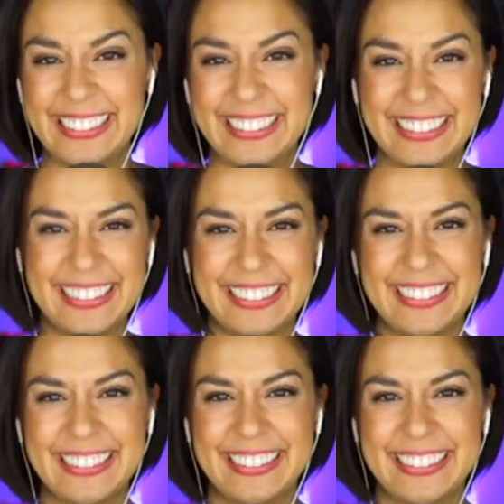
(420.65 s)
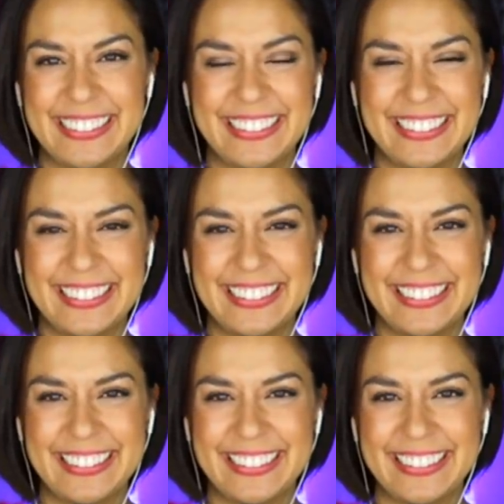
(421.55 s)

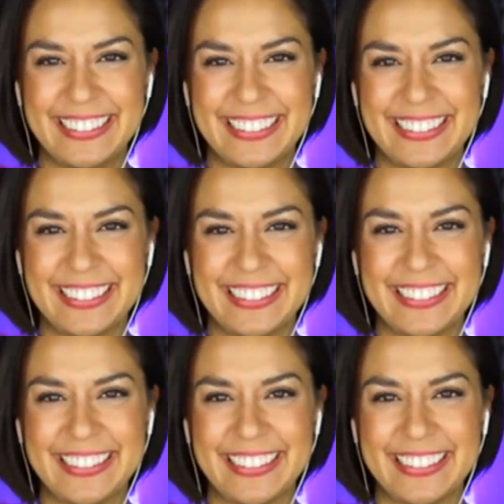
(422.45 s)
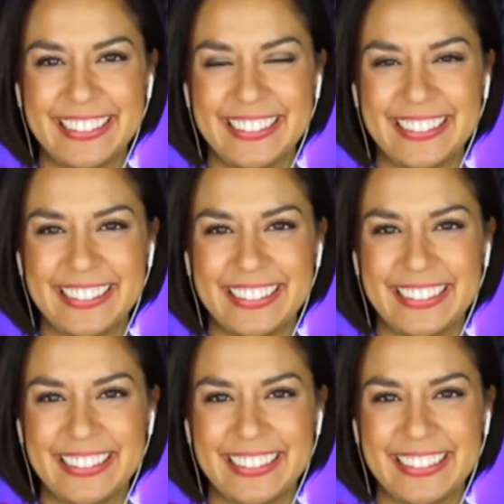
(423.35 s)
[no speech]